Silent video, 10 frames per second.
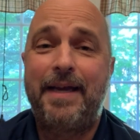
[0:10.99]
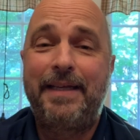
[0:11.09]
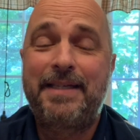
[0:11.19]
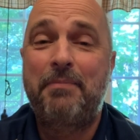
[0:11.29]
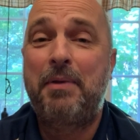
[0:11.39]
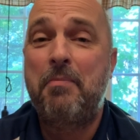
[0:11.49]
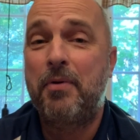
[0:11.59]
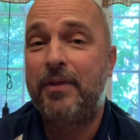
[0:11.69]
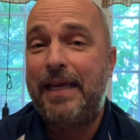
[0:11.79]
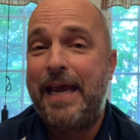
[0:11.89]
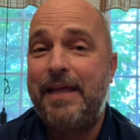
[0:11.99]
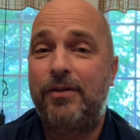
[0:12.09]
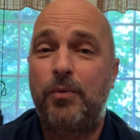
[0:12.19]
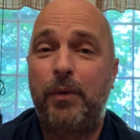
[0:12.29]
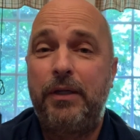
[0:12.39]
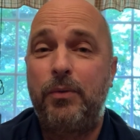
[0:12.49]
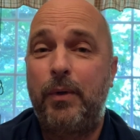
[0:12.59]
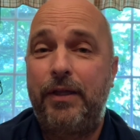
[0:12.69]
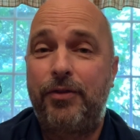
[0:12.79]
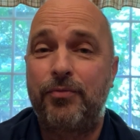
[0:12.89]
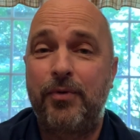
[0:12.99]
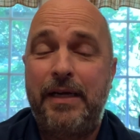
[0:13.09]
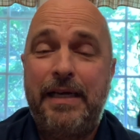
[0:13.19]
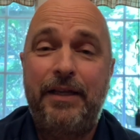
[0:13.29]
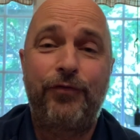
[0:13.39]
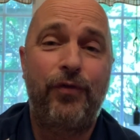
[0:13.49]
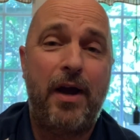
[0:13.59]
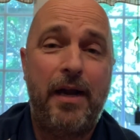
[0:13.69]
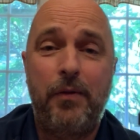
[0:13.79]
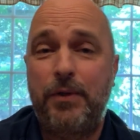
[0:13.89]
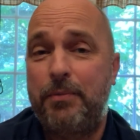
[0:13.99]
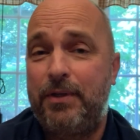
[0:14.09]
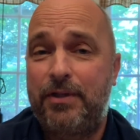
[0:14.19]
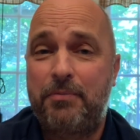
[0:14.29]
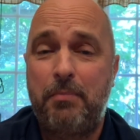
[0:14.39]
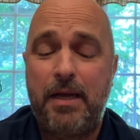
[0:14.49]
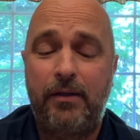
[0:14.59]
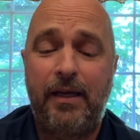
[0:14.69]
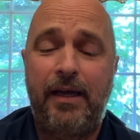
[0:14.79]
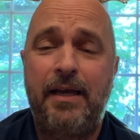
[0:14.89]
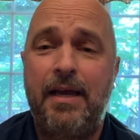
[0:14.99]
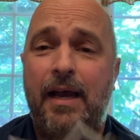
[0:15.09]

It's September the 8th, 2023. It's Friday, which means it's mail day.